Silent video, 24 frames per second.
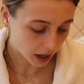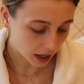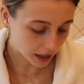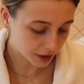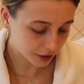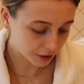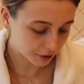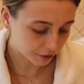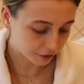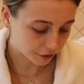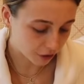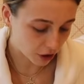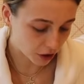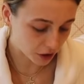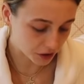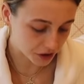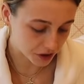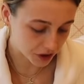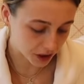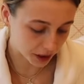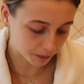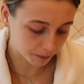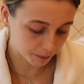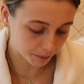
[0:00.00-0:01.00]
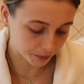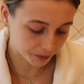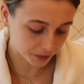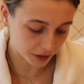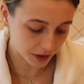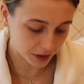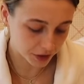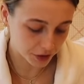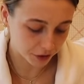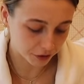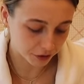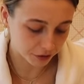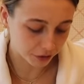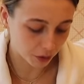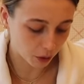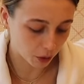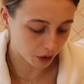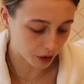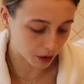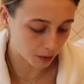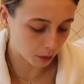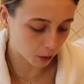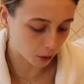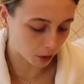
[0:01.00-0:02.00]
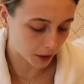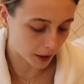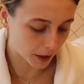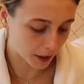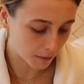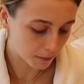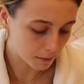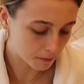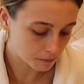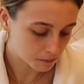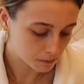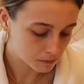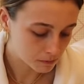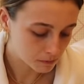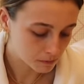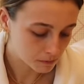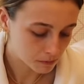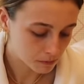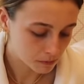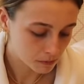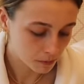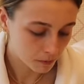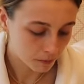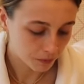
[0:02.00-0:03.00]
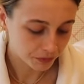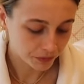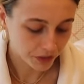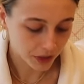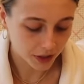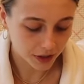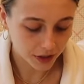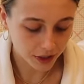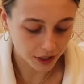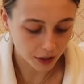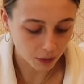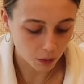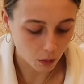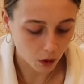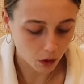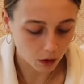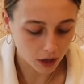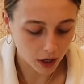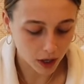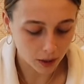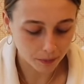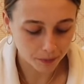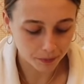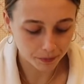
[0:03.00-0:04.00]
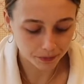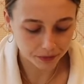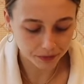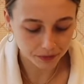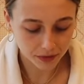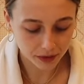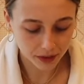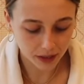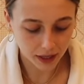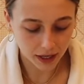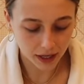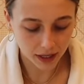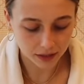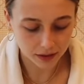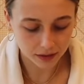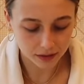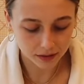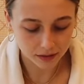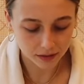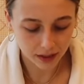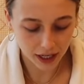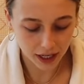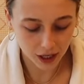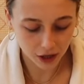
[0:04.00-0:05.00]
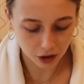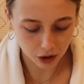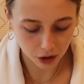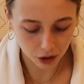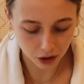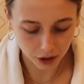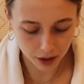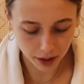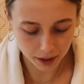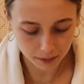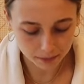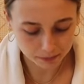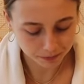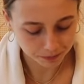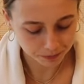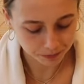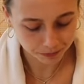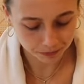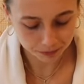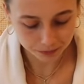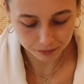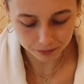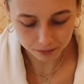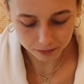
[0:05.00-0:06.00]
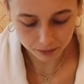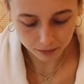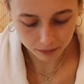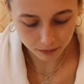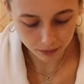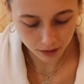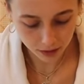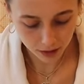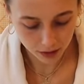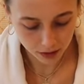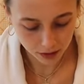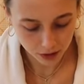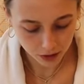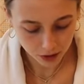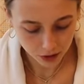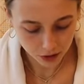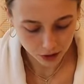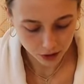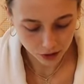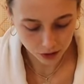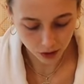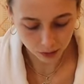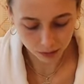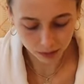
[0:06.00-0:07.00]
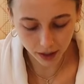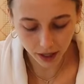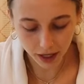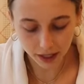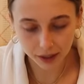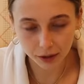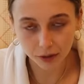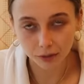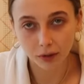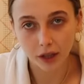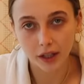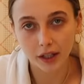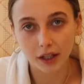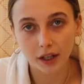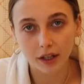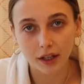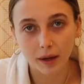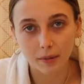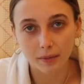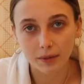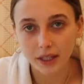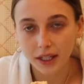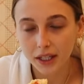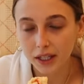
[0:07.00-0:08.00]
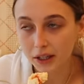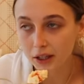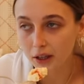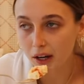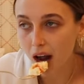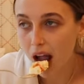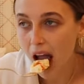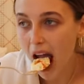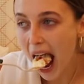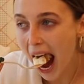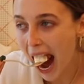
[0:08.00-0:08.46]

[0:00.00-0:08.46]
I didn't fall asleep until 4 in the morning. And then I woke up at 8:30. So I'm kind of running on empty here.